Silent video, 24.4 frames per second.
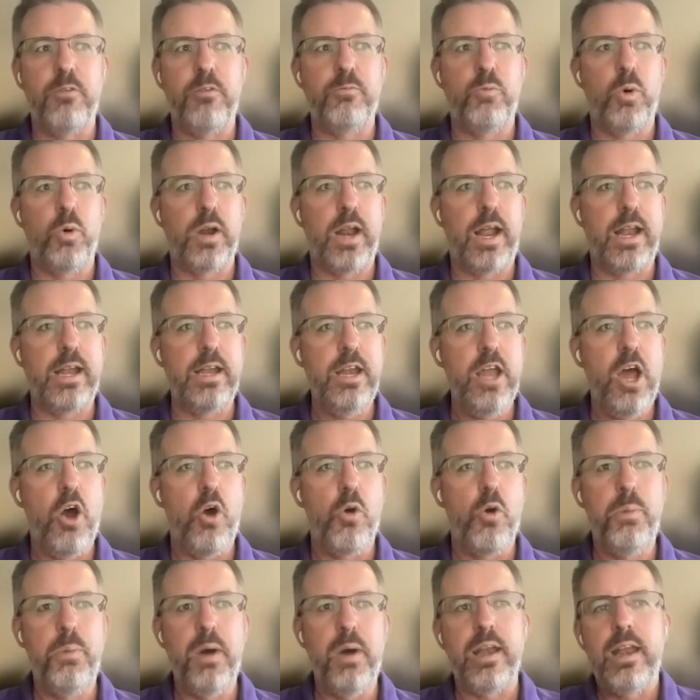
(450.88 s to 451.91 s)
what I
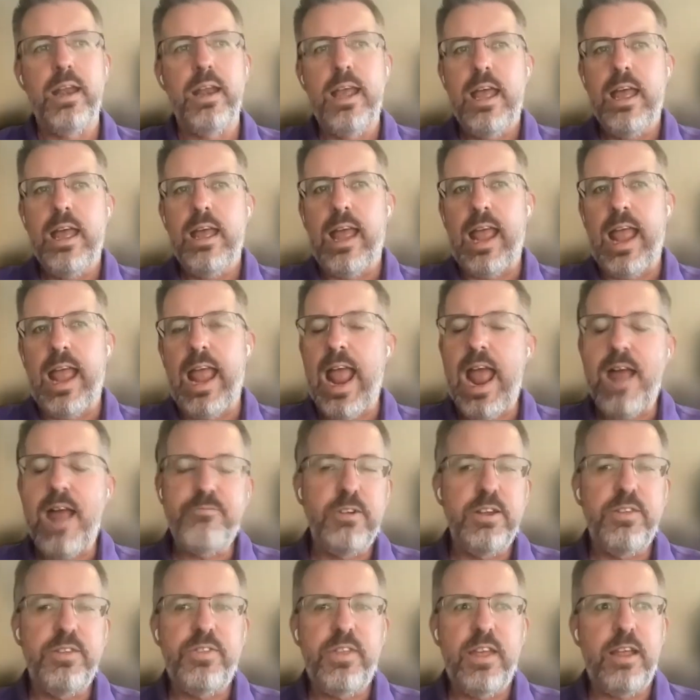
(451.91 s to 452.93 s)
know. But
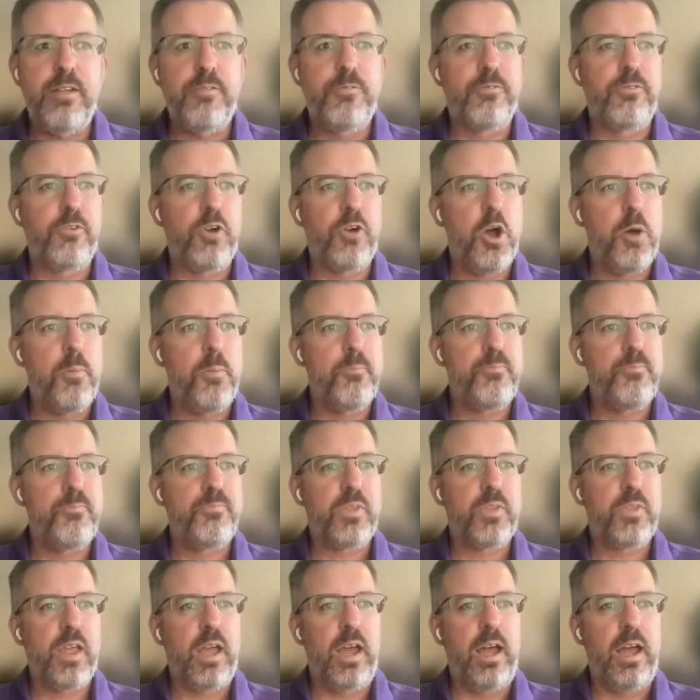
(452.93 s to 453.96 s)
everything from
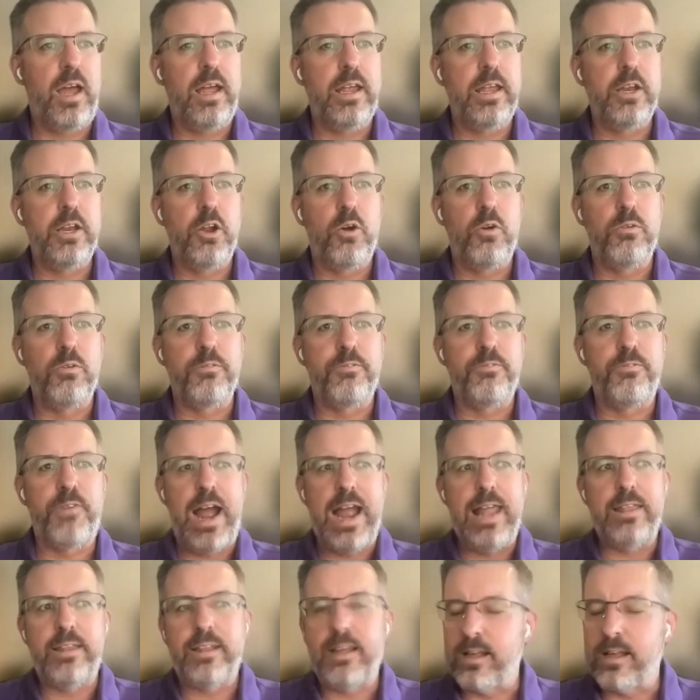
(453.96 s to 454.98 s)

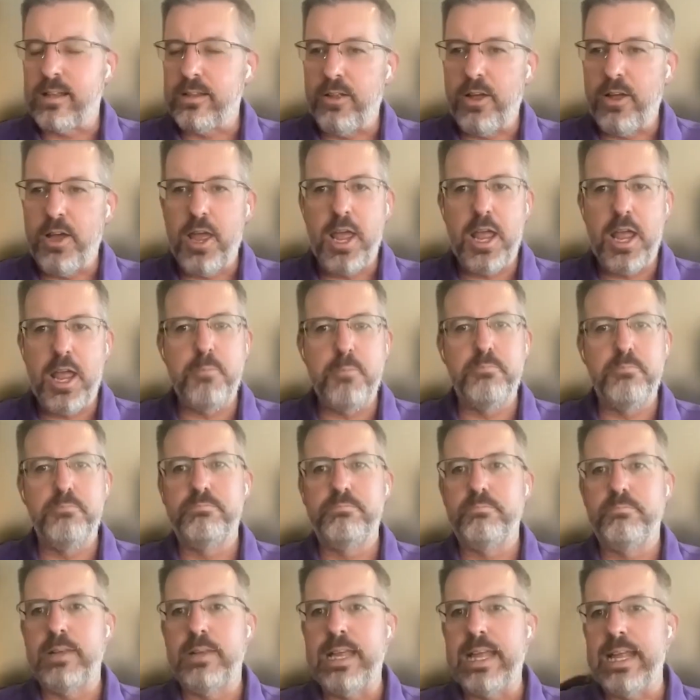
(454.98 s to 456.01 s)
filing a
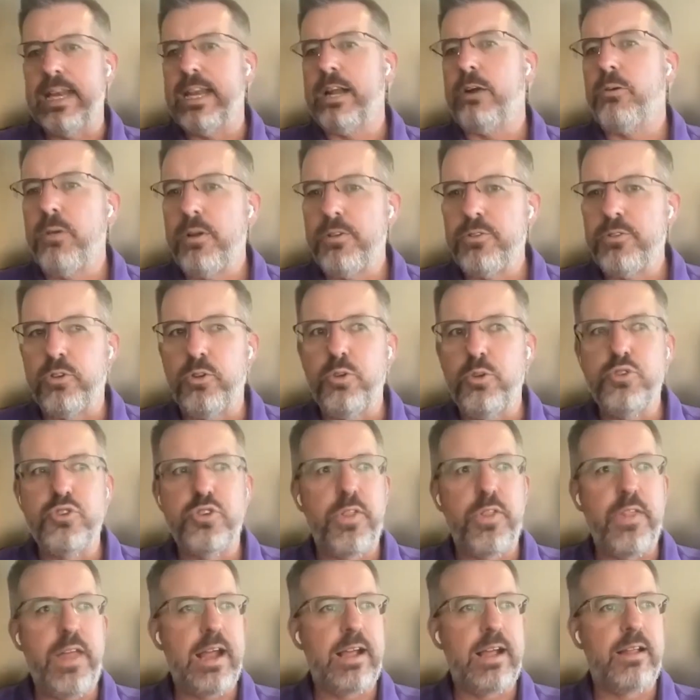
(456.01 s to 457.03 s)
claim, getting a resolution
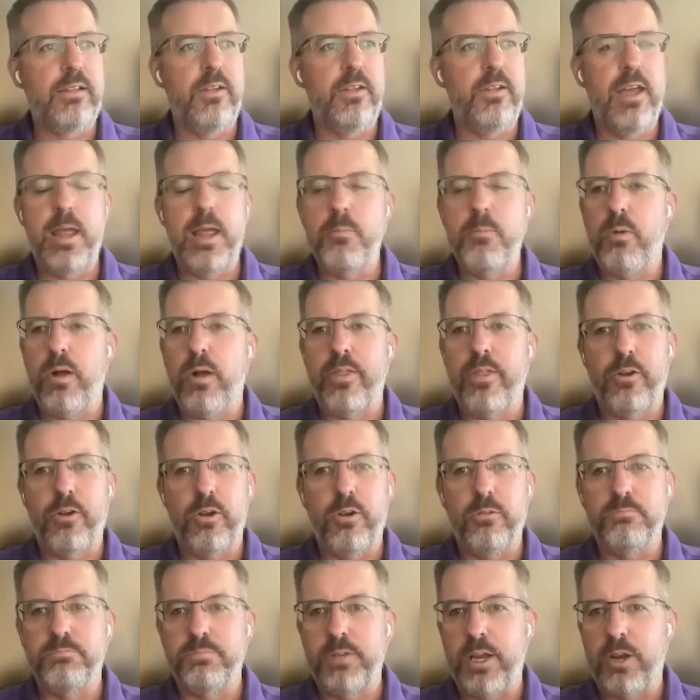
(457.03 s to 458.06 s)
of that claim,
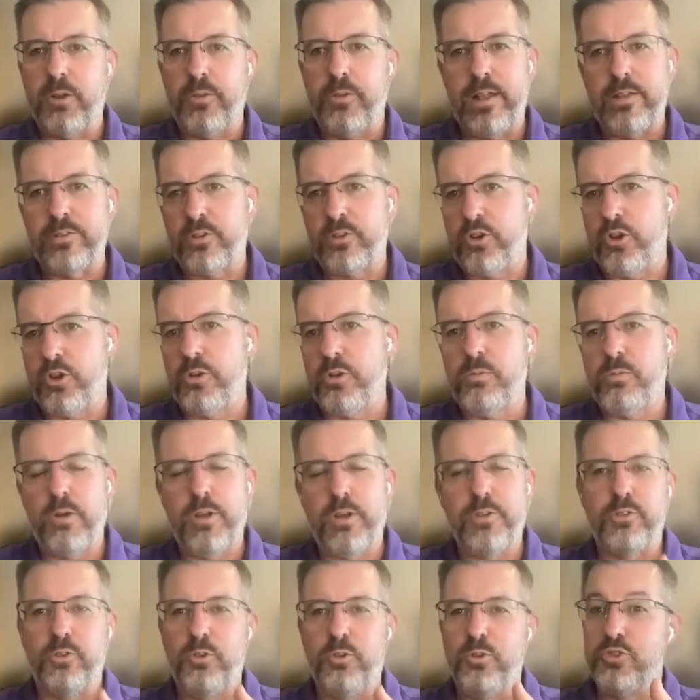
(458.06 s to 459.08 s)
whether that's a good
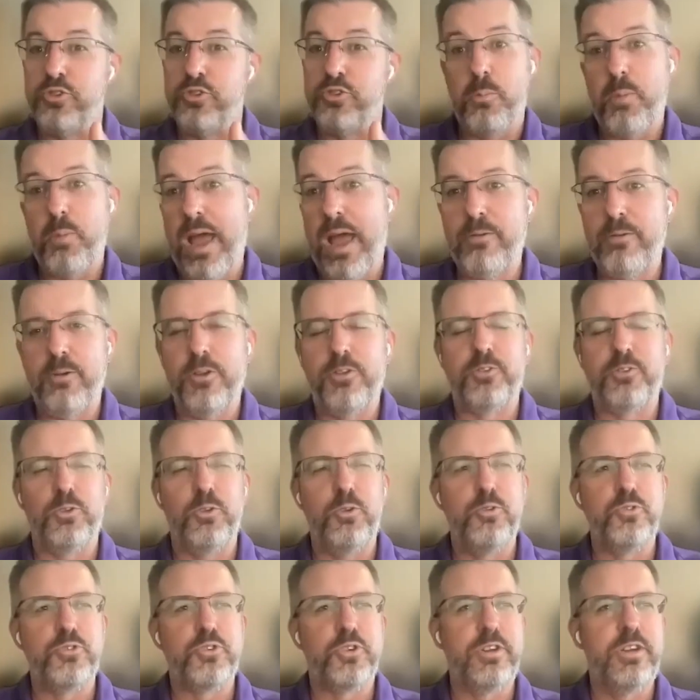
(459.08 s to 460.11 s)
resolution or bad
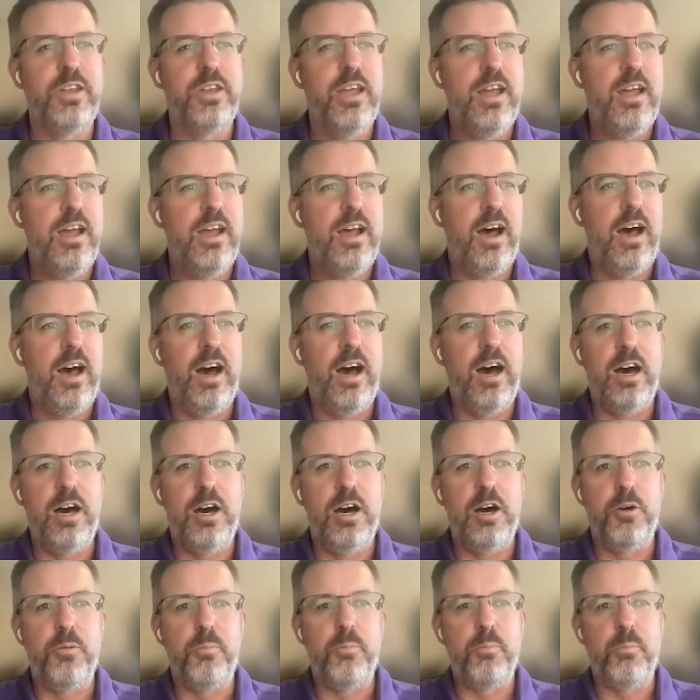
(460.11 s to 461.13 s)
resolution,
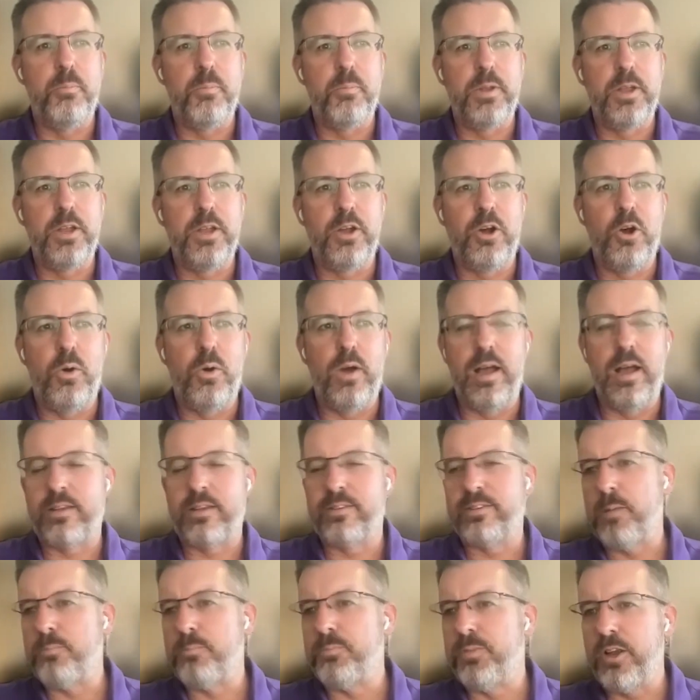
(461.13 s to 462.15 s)

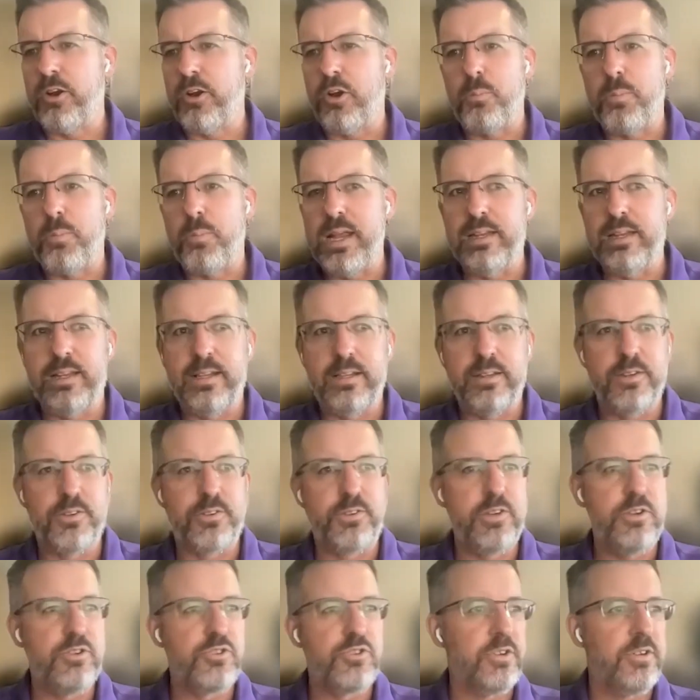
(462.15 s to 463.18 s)
accepting or appealing
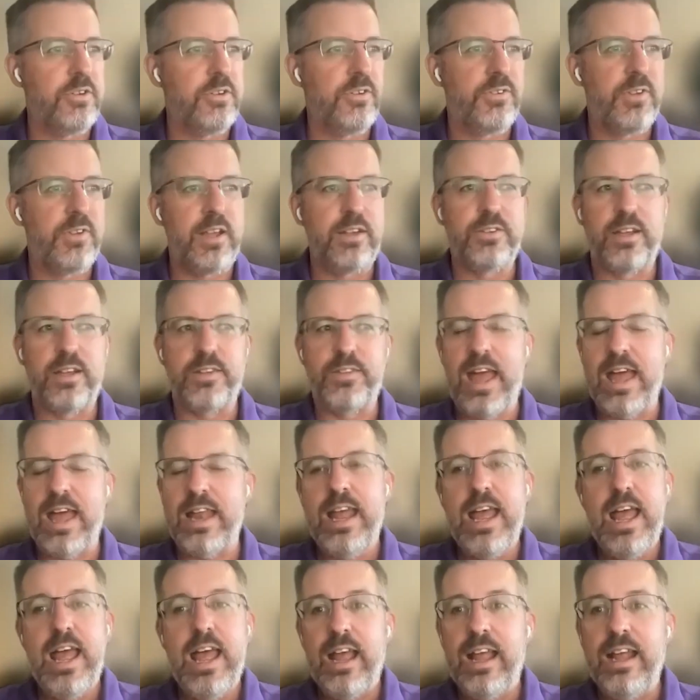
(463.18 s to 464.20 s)
decisions, things like
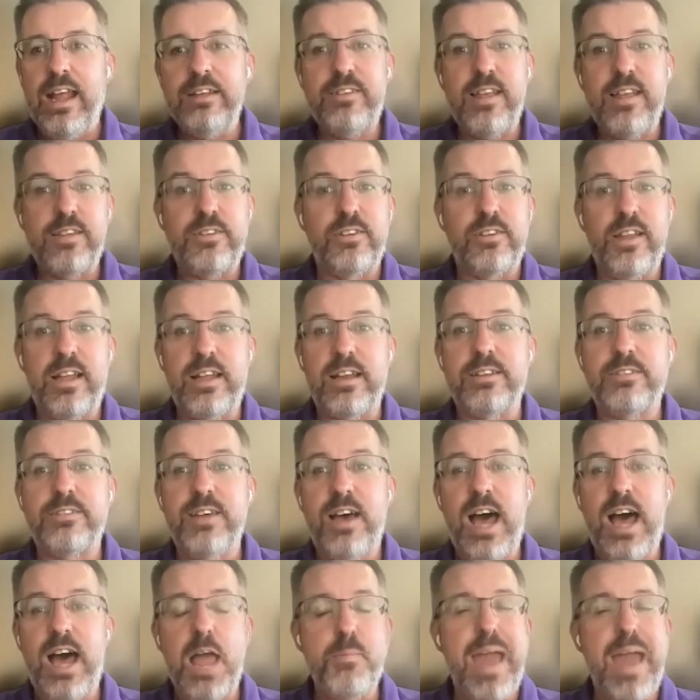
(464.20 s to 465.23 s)
that. It takes a lot of
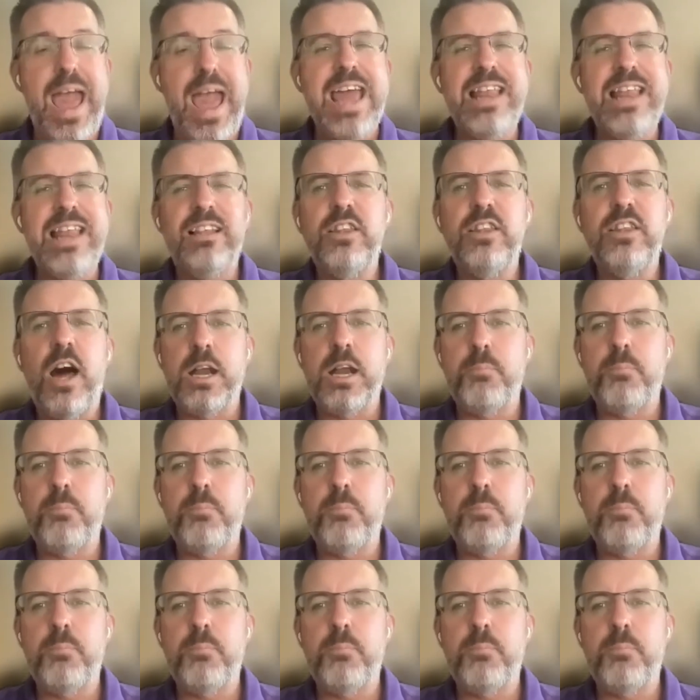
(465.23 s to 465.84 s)
time and a lot of